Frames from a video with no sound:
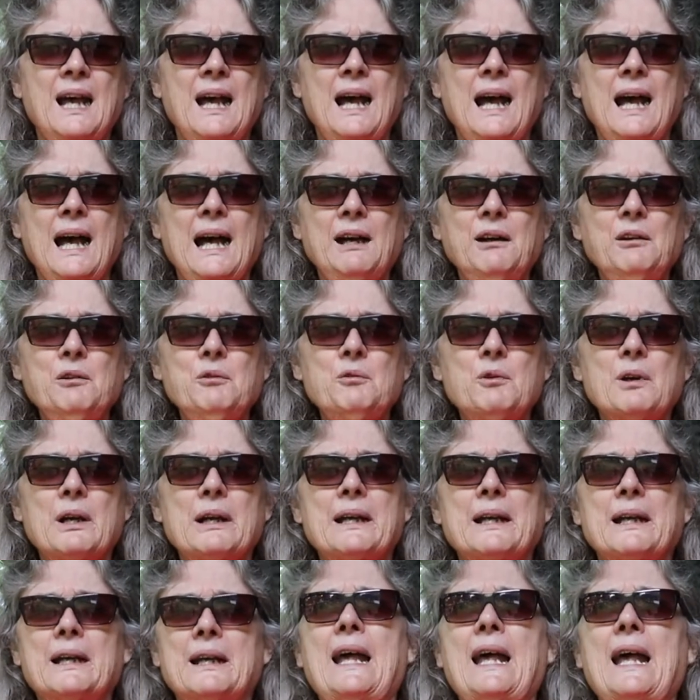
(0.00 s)
how
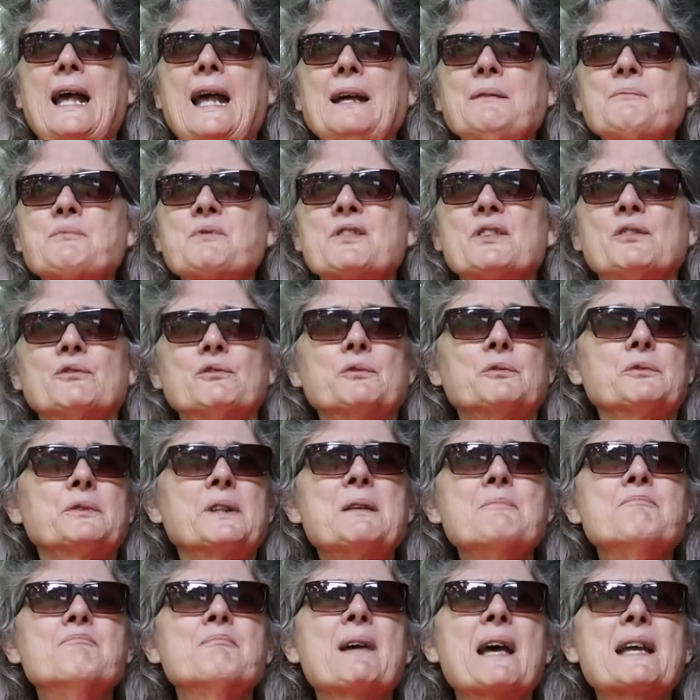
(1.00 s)

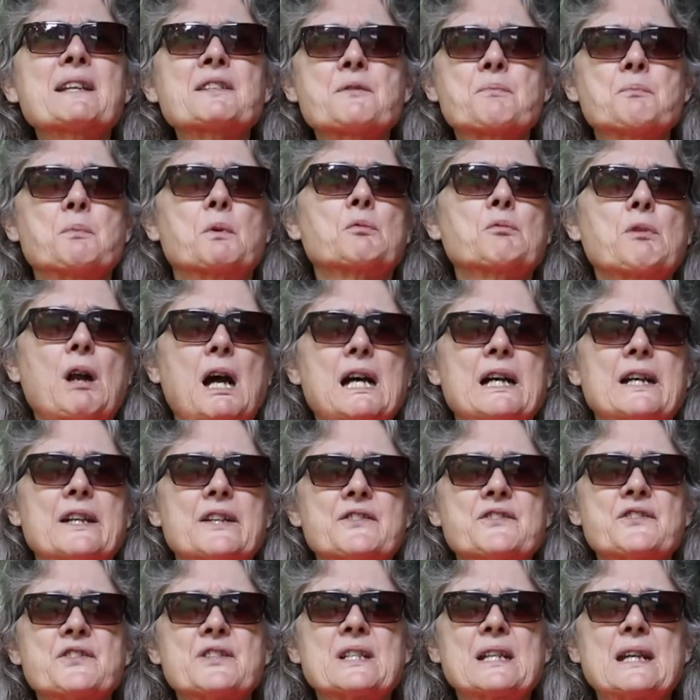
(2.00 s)
absolutely
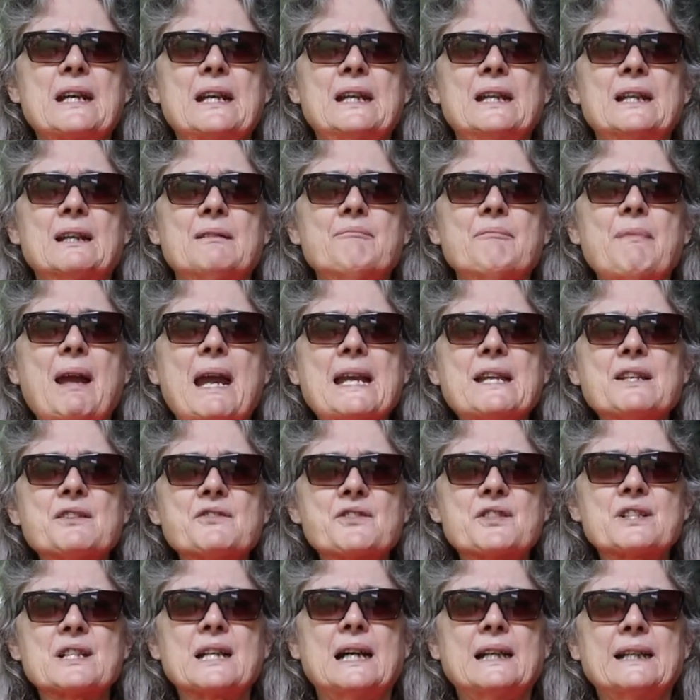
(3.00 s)
mesmerized and
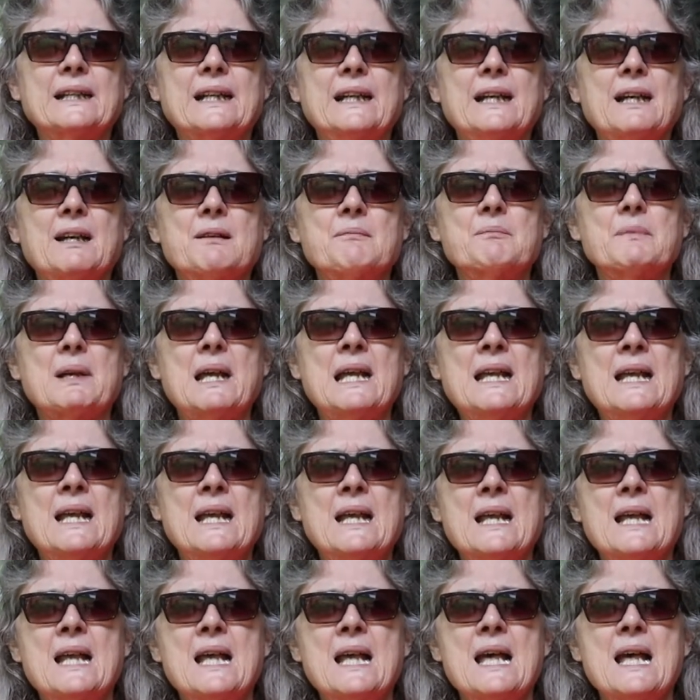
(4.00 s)
amazed I am
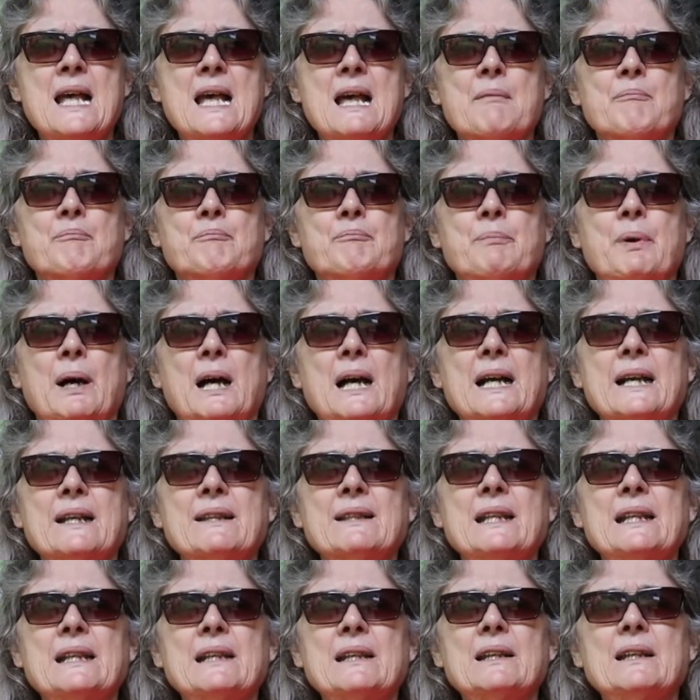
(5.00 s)
by
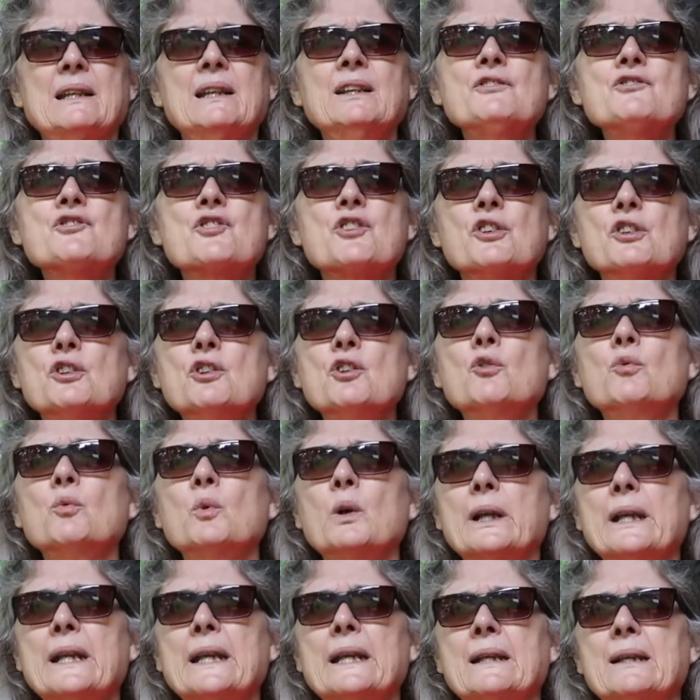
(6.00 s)
the
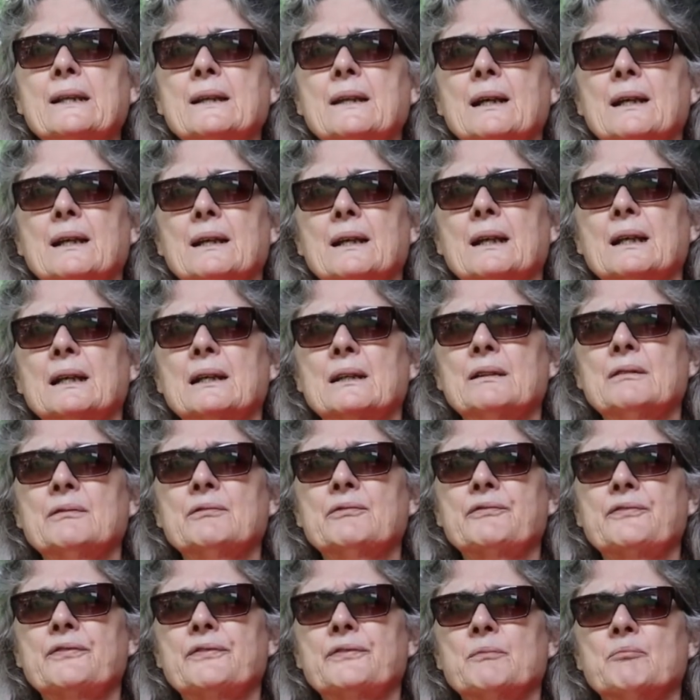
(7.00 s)
ingenuity of
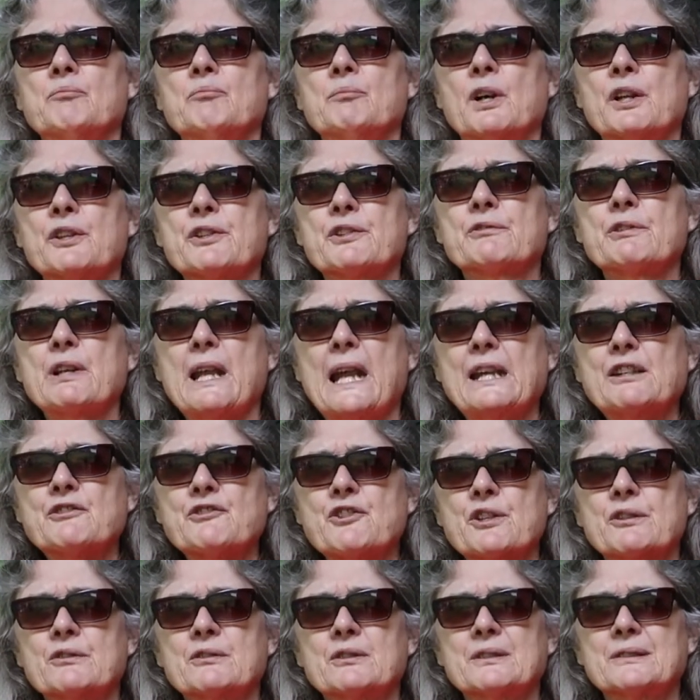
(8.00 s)
Mother
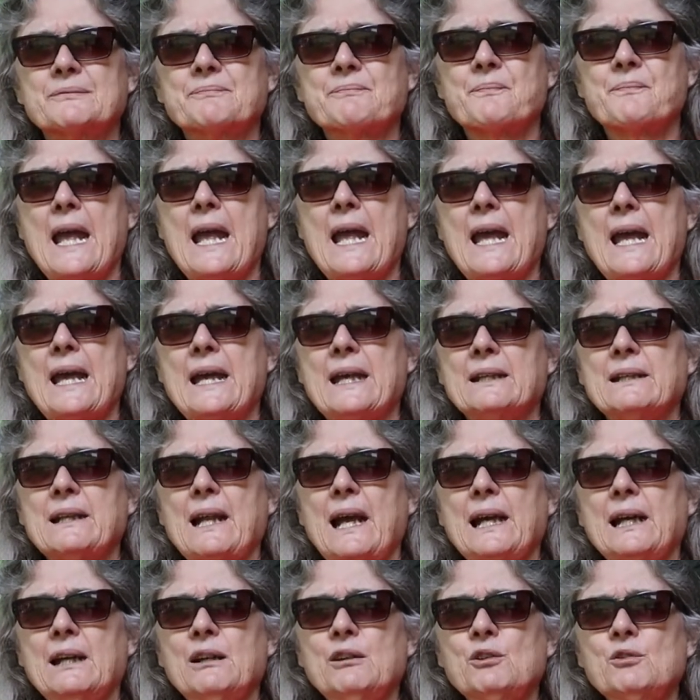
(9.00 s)
Nature and
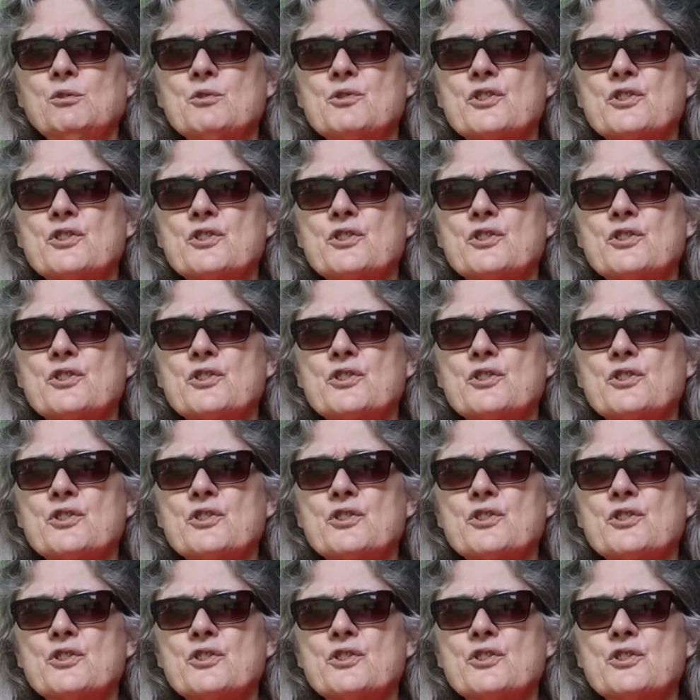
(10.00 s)
how